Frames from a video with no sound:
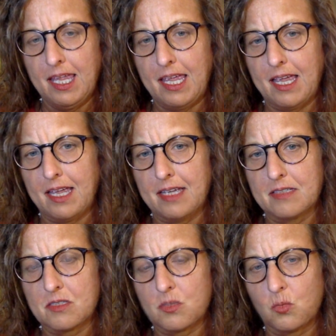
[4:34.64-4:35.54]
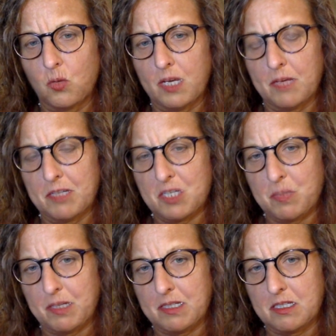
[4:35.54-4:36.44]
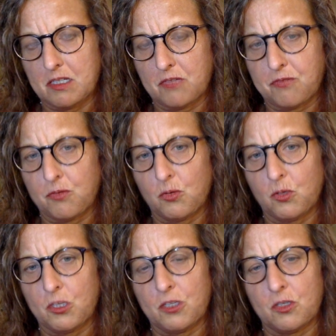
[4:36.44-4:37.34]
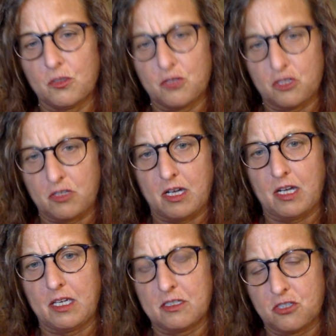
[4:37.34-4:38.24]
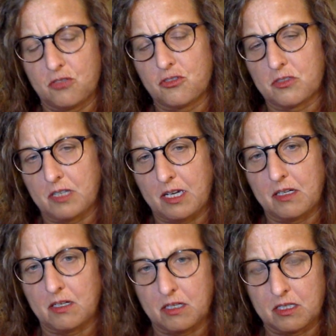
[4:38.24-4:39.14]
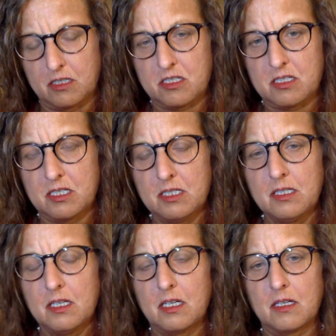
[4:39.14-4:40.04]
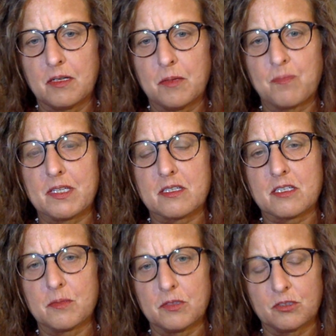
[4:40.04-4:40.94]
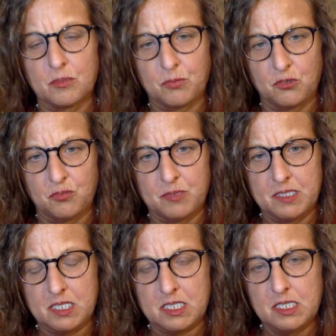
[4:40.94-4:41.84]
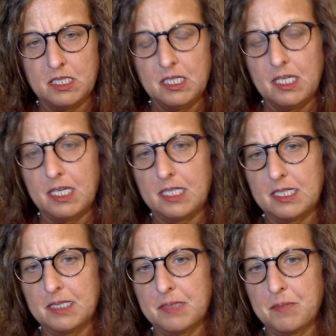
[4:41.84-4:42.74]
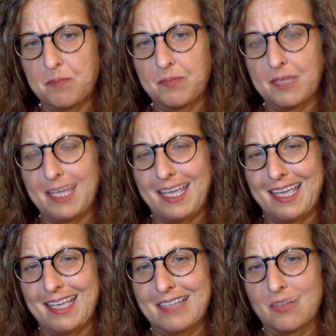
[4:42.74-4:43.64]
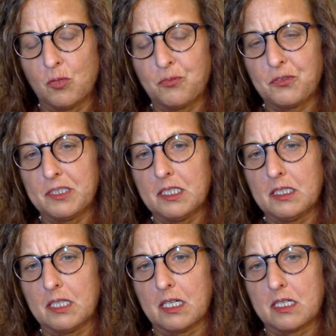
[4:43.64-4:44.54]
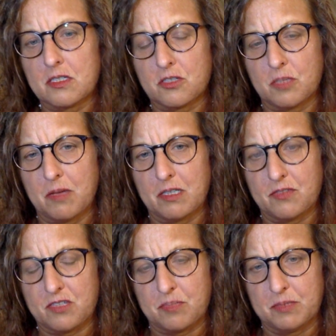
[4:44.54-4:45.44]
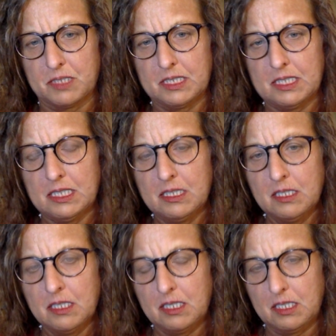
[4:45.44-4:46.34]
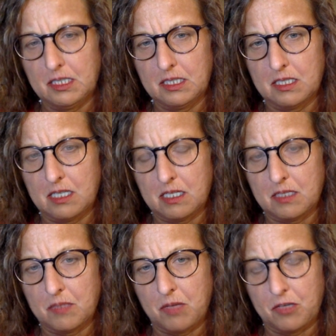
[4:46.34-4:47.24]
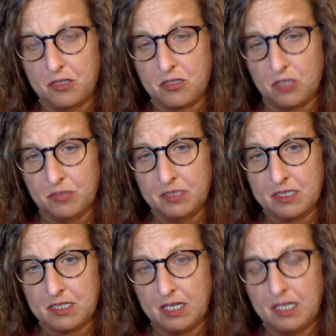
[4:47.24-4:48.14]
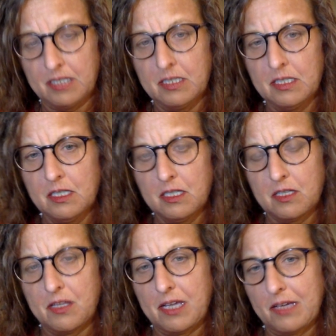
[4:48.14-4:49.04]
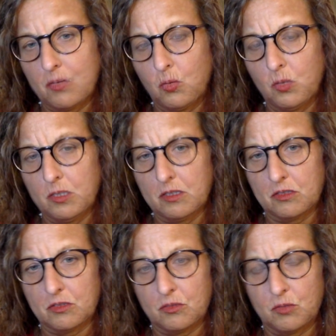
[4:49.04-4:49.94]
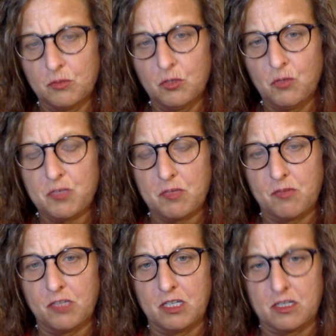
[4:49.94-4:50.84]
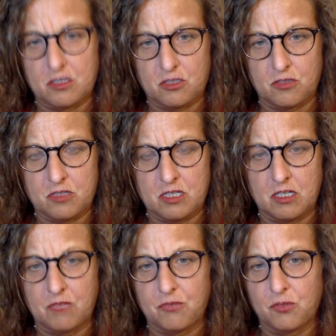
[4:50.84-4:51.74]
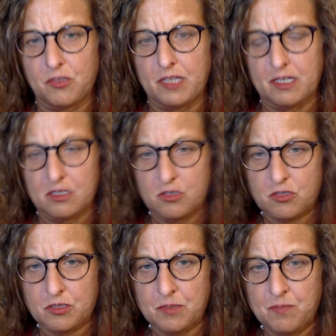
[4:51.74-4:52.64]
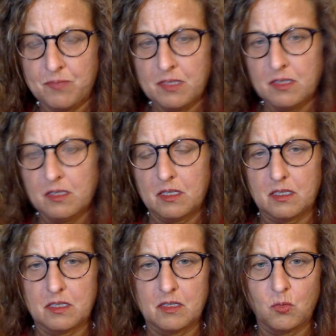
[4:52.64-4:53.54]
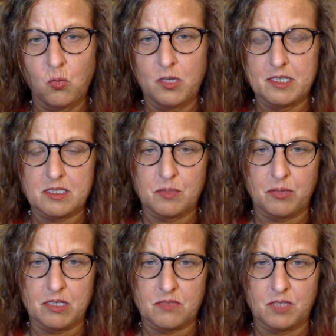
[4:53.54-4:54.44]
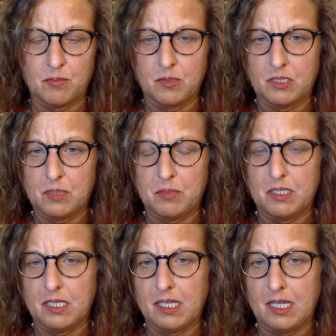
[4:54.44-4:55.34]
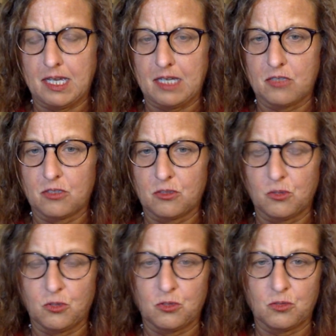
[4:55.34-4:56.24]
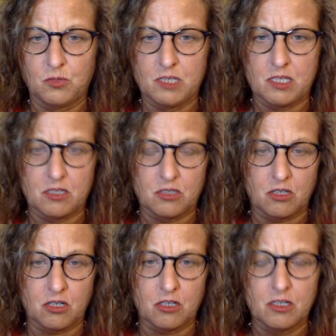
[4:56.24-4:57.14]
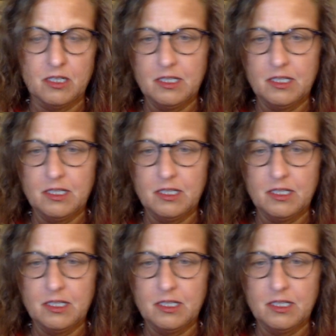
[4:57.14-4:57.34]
And what I'm expecting for, you know, July, June, July, August, similar improvements. And hopefully a certain amount of stability in on the sawmilling side that will remove some of the uncertainty for the end user. What is the price of lumber going to be at your local retail yard?